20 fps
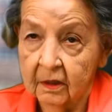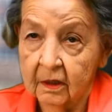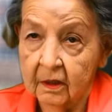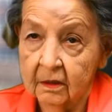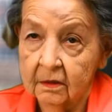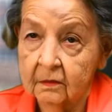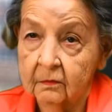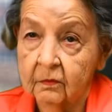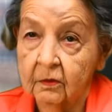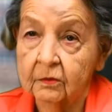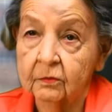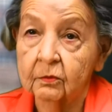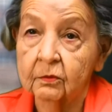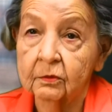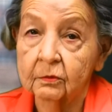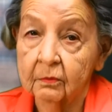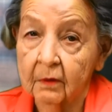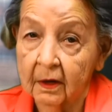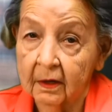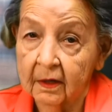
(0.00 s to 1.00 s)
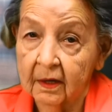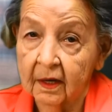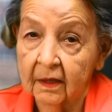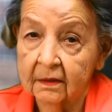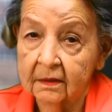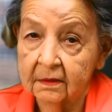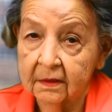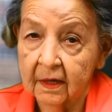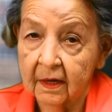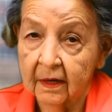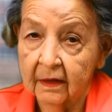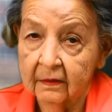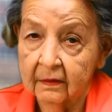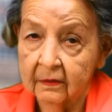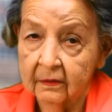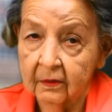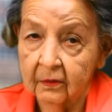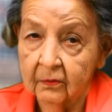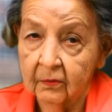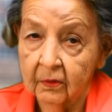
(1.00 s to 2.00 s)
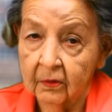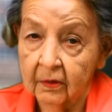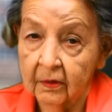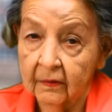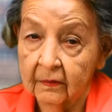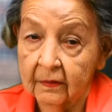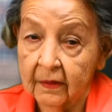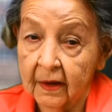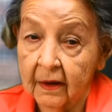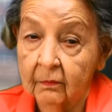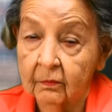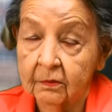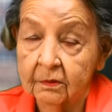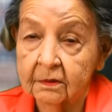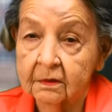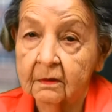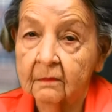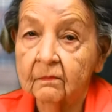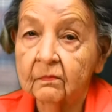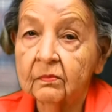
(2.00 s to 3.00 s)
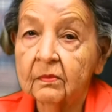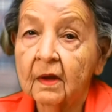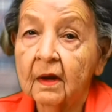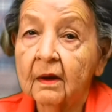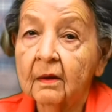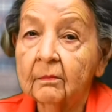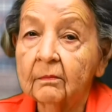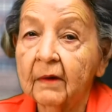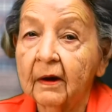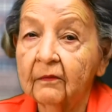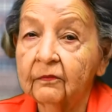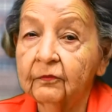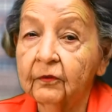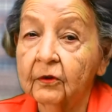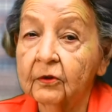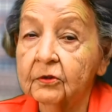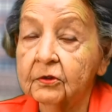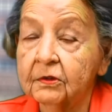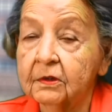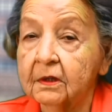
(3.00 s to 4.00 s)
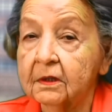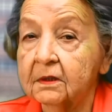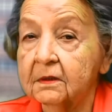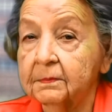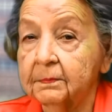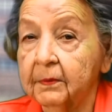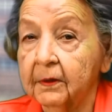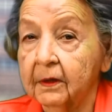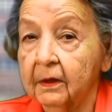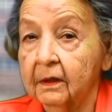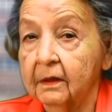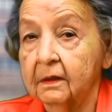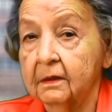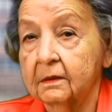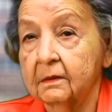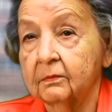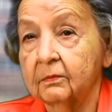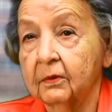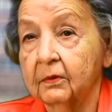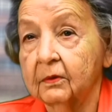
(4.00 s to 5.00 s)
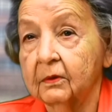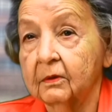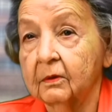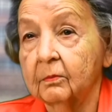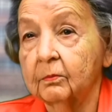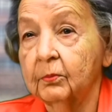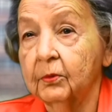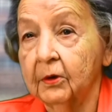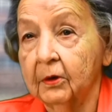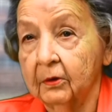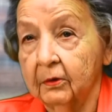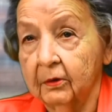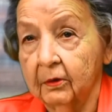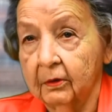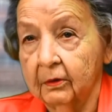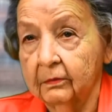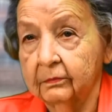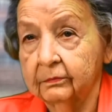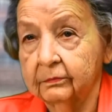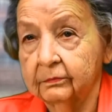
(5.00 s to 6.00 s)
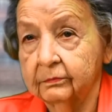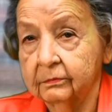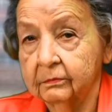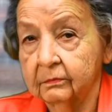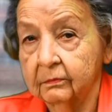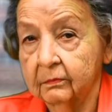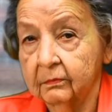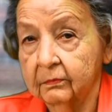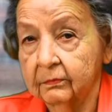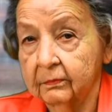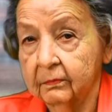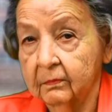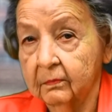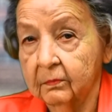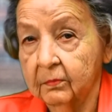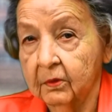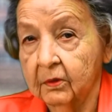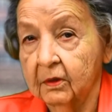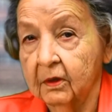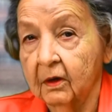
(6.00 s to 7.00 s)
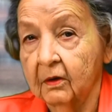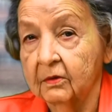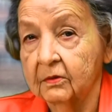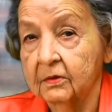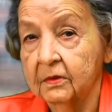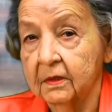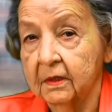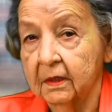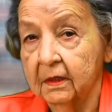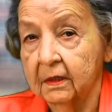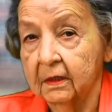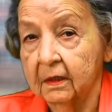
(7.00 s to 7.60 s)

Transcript: desk, which was right outside the door, and that was my first experience with computer, because